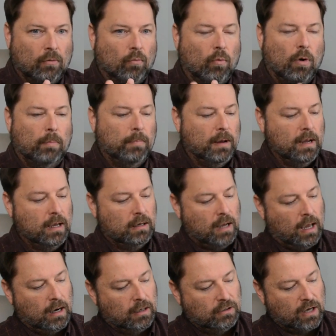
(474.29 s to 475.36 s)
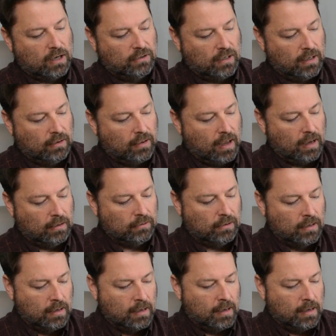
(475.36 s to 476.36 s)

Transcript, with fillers: warping and, and adjusting things.